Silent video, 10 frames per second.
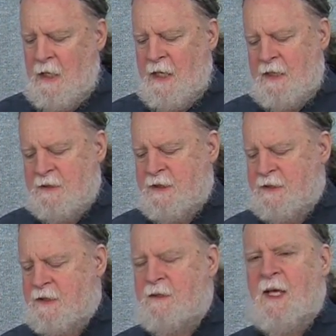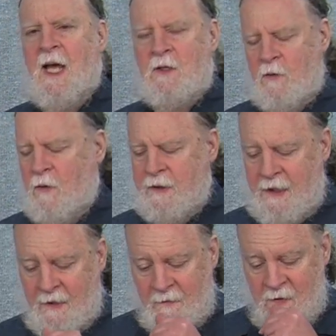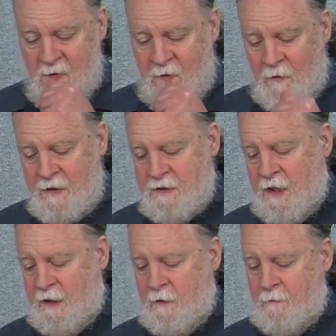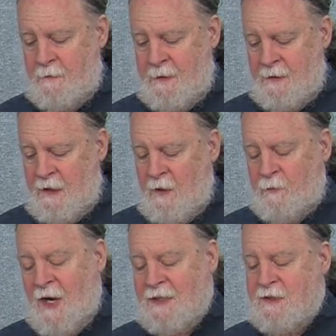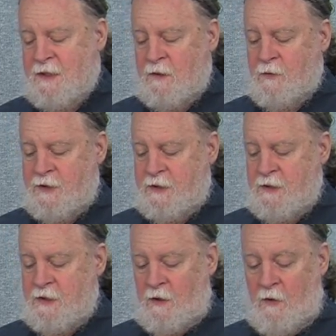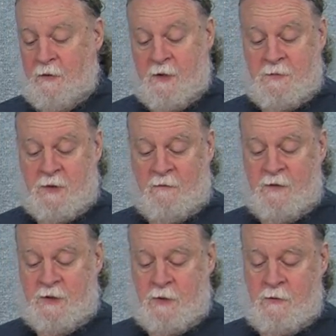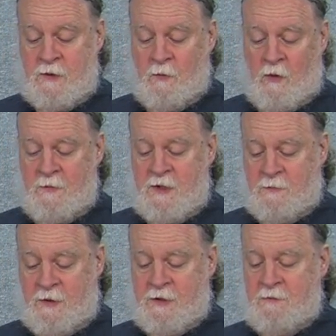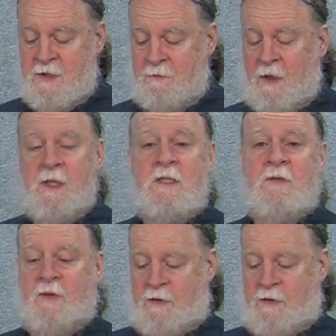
He insisted that, quoting him, quoting Donohue, practicing Christians, along with observant Jews, Mormons, Muslims, and millions of